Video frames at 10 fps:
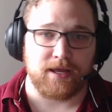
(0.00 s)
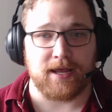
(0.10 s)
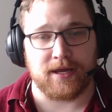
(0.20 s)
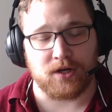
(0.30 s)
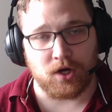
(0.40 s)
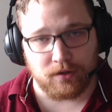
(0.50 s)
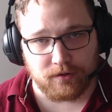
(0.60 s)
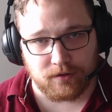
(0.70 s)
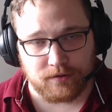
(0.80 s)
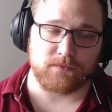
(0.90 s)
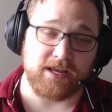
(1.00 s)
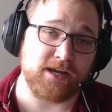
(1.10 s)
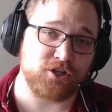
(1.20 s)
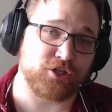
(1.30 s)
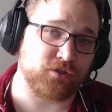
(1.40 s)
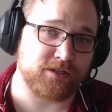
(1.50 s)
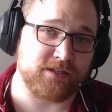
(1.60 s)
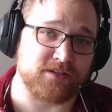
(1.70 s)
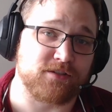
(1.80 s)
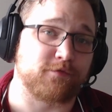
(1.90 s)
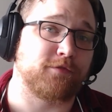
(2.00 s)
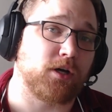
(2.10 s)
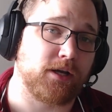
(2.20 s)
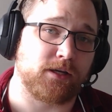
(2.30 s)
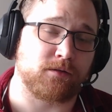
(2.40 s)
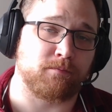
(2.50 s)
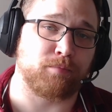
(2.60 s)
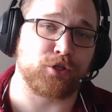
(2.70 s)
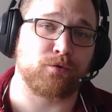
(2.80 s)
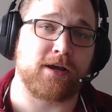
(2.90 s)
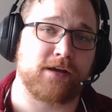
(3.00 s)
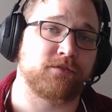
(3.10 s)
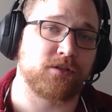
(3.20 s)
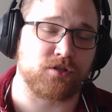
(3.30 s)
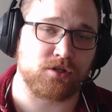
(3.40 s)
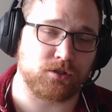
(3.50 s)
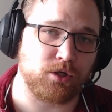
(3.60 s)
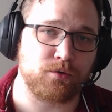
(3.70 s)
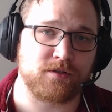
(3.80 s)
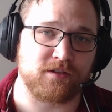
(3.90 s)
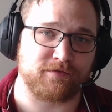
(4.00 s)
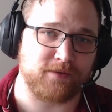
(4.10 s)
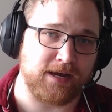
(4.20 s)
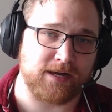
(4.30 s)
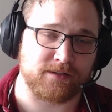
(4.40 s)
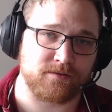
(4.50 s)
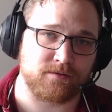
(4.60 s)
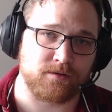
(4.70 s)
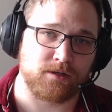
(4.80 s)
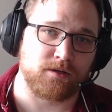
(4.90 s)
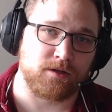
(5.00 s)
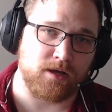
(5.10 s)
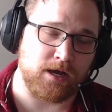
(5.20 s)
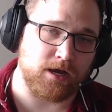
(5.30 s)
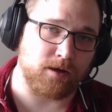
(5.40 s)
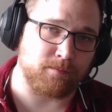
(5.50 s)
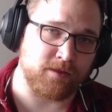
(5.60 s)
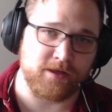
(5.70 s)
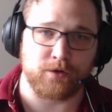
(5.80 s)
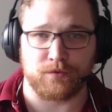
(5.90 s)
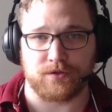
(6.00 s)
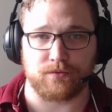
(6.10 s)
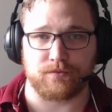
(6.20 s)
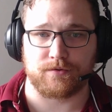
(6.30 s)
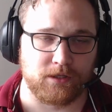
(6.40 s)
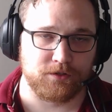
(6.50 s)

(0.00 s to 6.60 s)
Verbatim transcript: And others, AI-generated text is fine, but you have to disclose the fact that it was used.